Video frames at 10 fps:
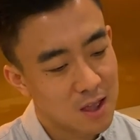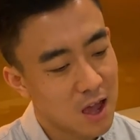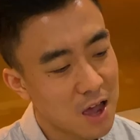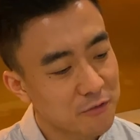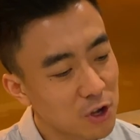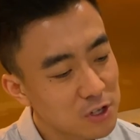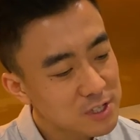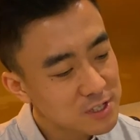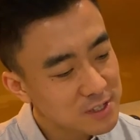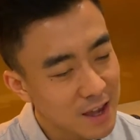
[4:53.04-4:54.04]
I've
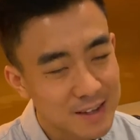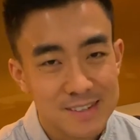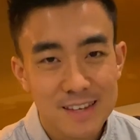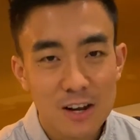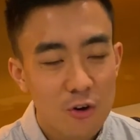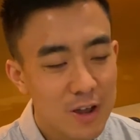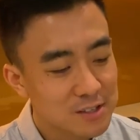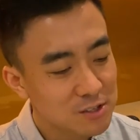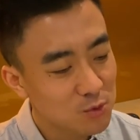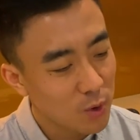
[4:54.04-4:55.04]
noticed
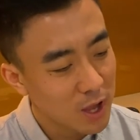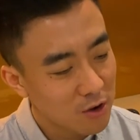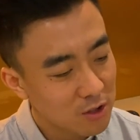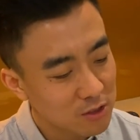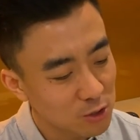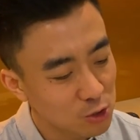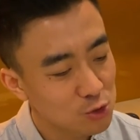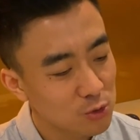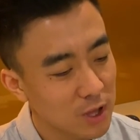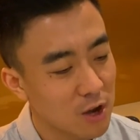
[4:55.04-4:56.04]
accelerated wear on the
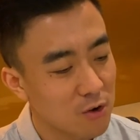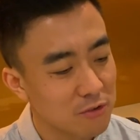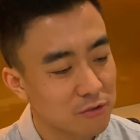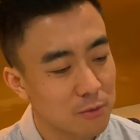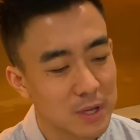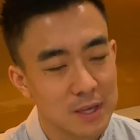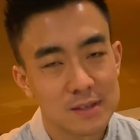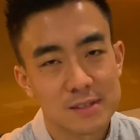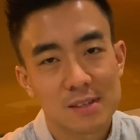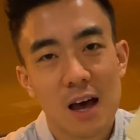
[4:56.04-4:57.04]
usual area for me,
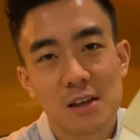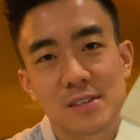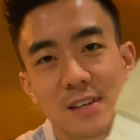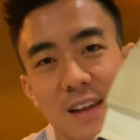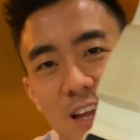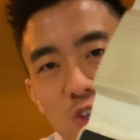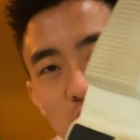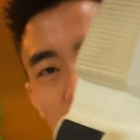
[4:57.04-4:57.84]
this outer lateral